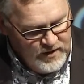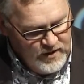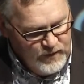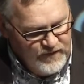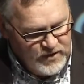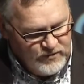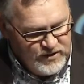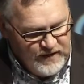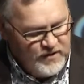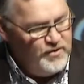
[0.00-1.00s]
We've just
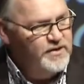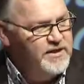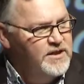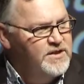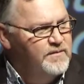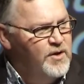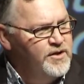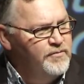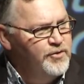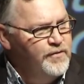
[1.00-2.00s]
received 2 sets of
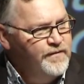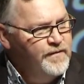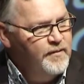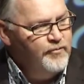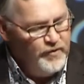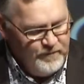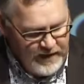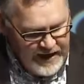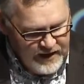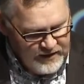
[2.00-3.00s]
multi-proof approved
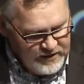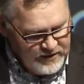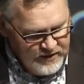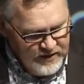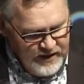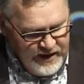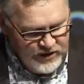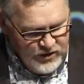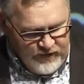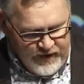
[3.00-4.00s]
plans and
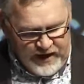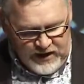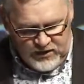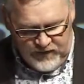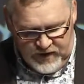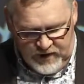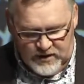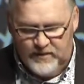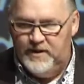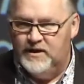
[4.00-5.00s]
certification for these
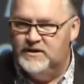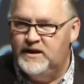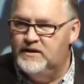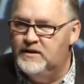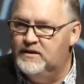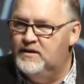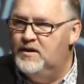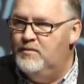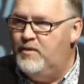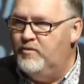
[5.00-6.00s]
to be consented
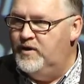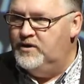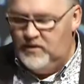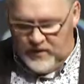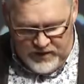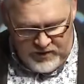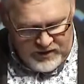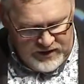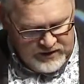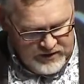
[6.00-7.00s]
by regional
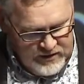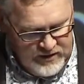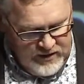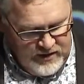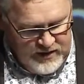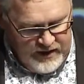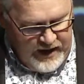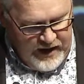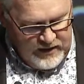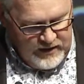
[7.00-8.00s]
authorities,
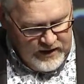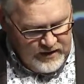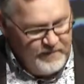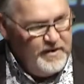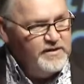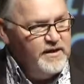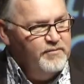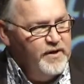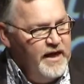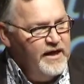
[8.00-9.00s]
and that means that we
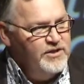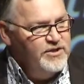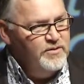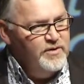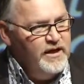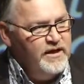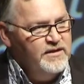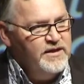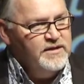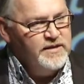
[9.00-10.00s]
can actually generally get
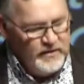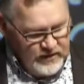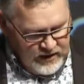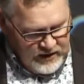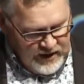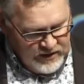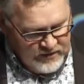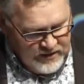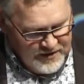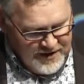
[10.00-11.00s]
consents out in 10 days.
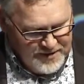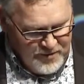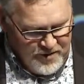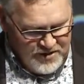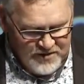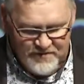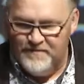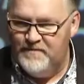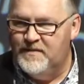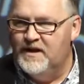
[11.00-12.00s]
That's the aspiration,
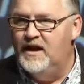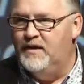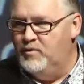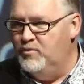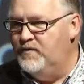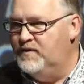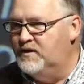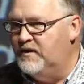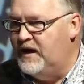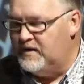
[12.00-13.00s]
and we're moving
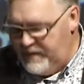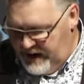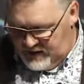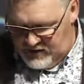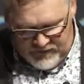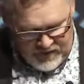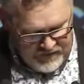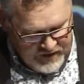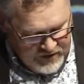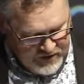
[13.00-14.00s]
into other parts of the
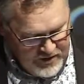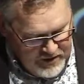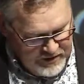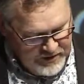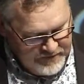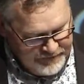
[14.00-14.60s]
designs.